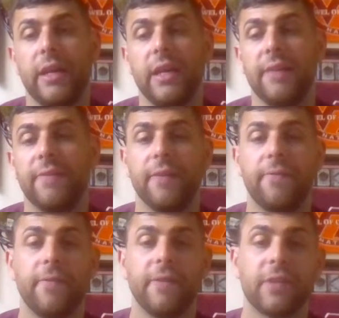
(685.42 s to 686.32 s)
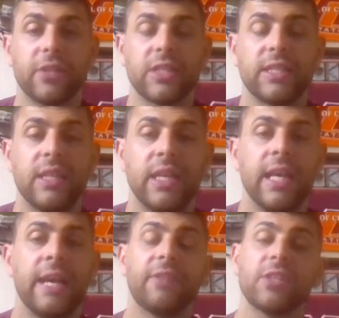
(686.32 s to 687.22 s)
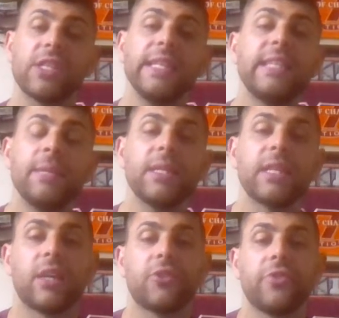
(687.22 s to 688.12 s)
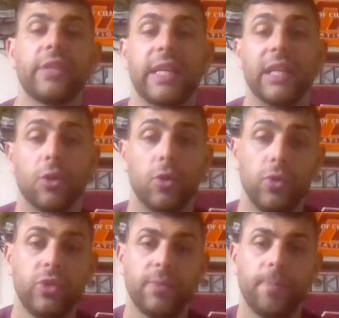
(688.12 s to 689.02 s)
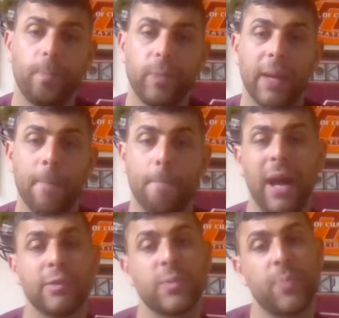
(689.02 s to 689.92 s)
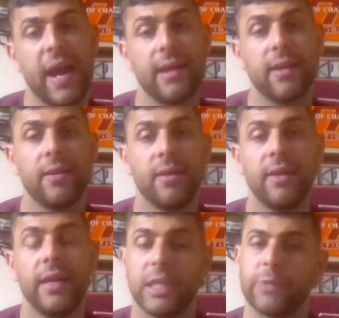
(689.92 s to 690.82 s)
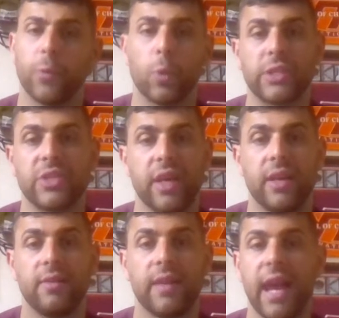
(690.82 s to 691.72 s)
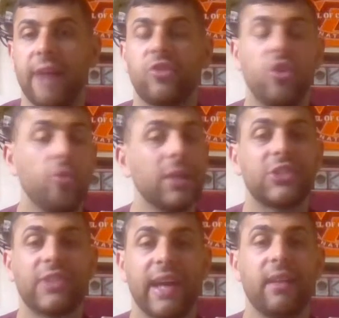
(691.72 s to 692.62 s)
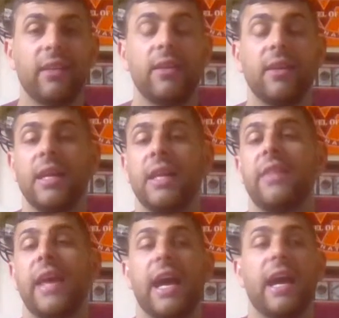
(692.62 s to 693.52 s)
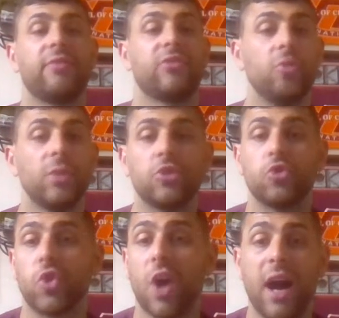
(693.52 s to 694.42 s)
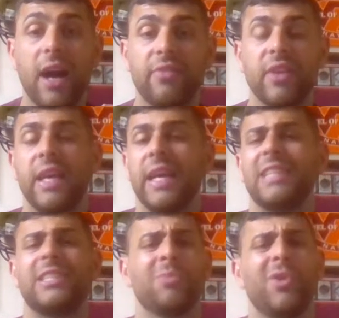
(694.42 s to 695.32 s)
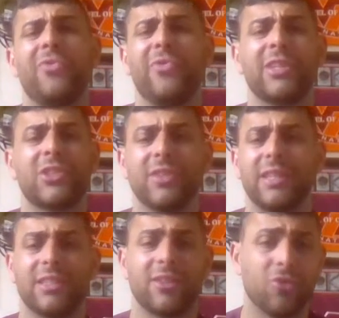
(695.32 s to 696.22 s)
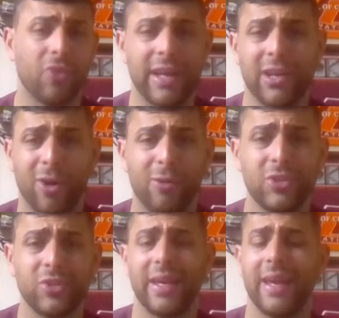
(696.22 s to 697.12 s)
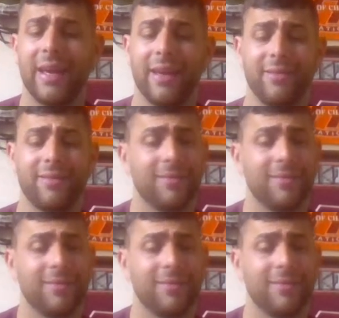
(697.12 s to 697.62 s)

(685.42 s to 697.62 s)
If there's any team in the country that can lose and bounce back, it's Florida State. They have too much talent. They have too much drive, and Jimbo Fisher is a great coach, and